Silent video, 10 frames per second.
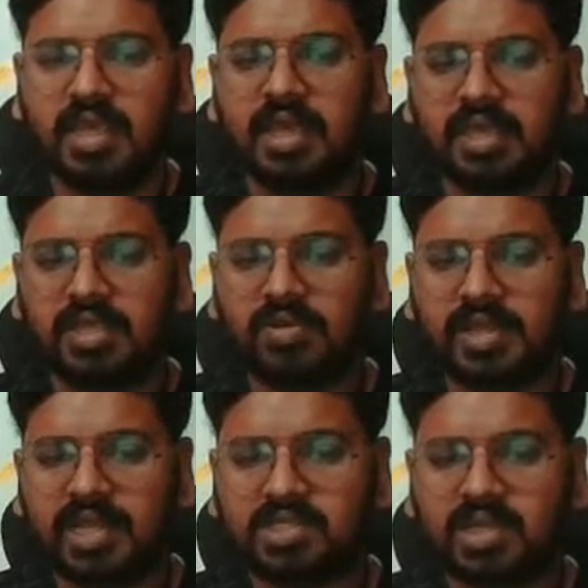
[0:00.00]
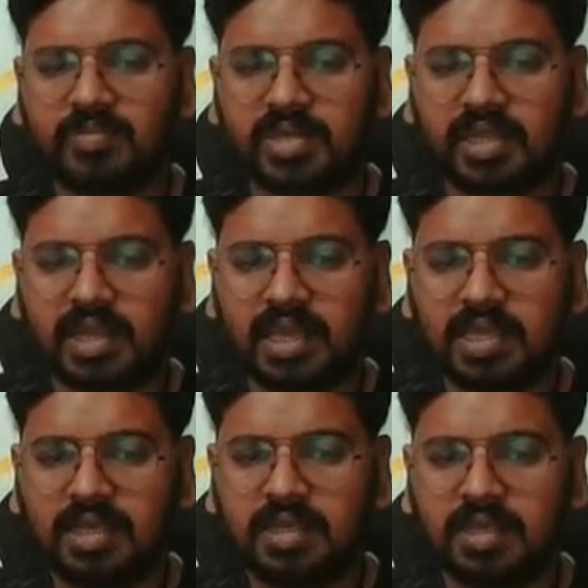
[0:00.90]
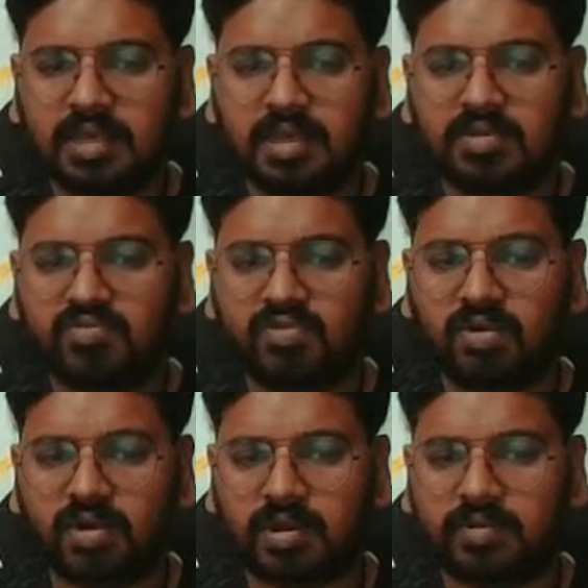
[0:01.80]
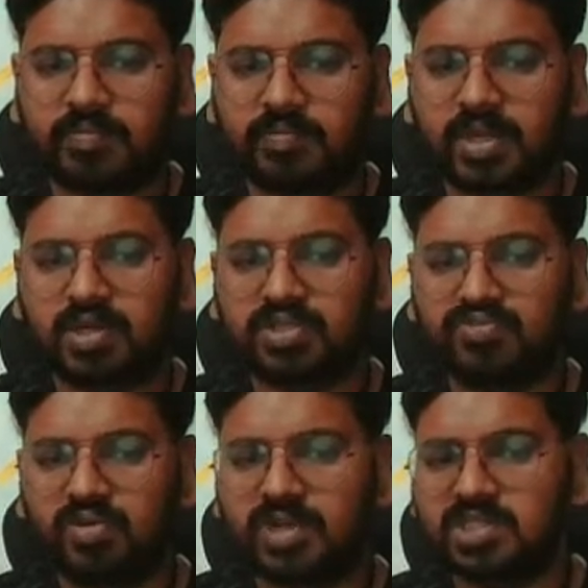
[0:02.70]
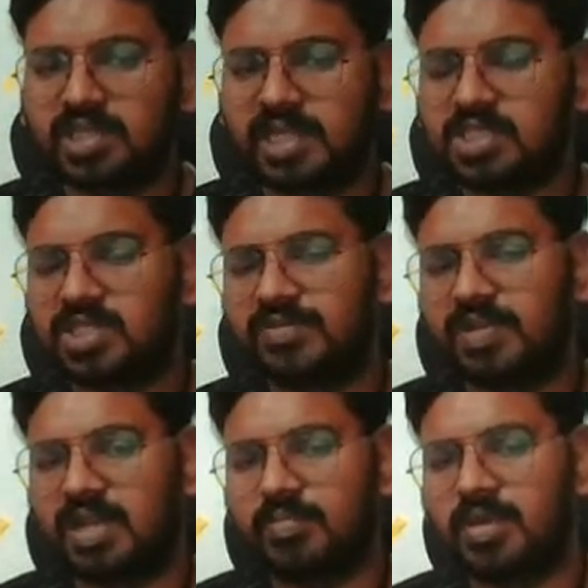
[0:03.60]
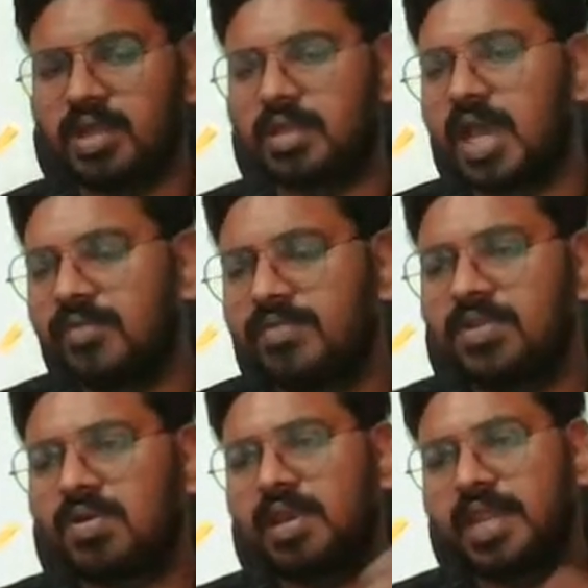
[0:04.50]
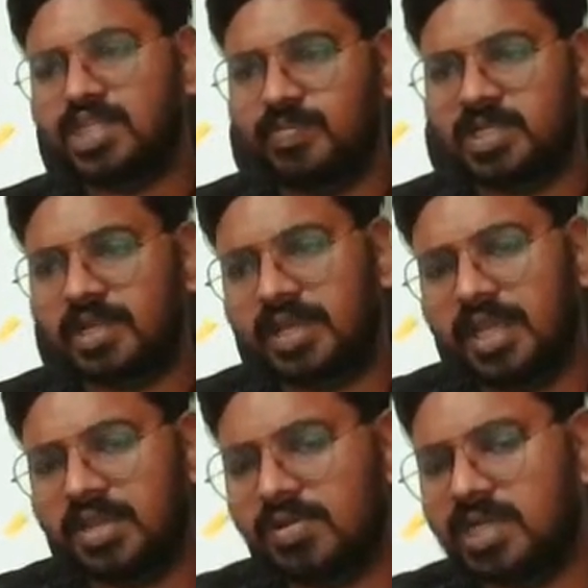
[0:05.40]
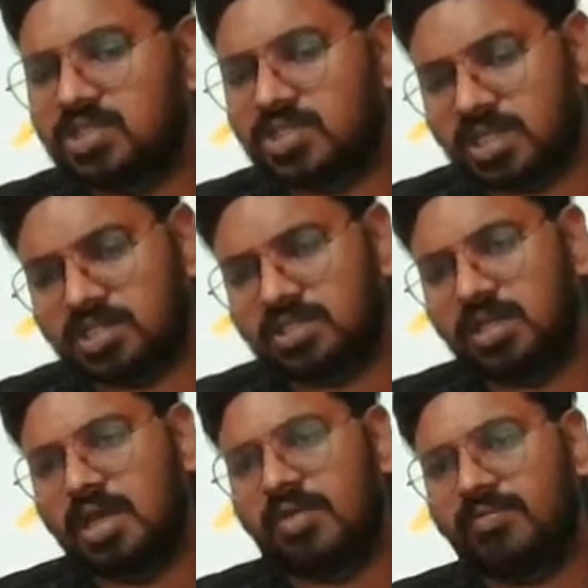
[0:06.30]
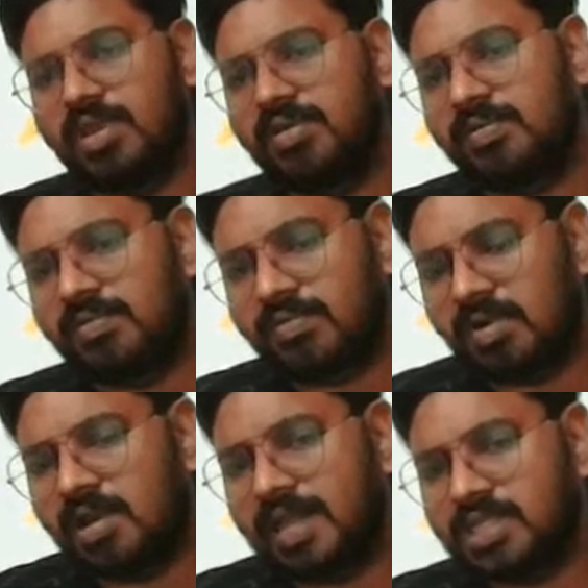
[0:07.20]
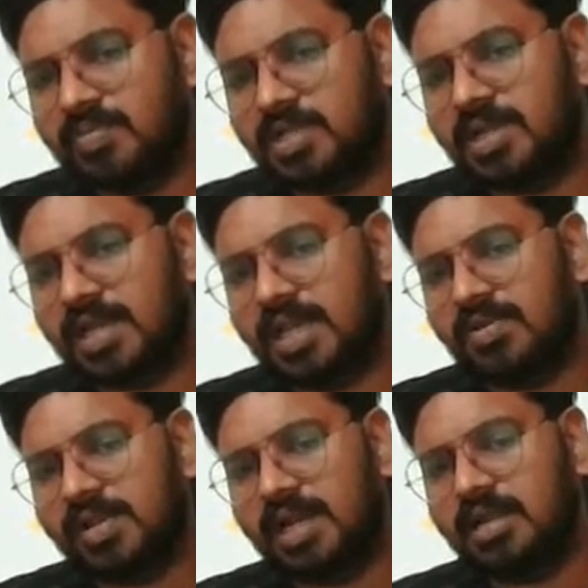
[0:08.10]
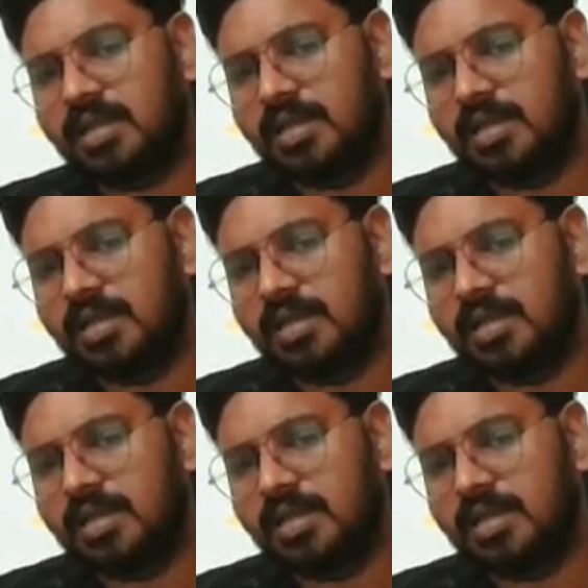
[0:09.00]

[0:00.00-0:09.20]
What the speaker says: you will get something like 4, because 4 is the next even number. And when you call next method again, you will get 6. When you call next method again, you will get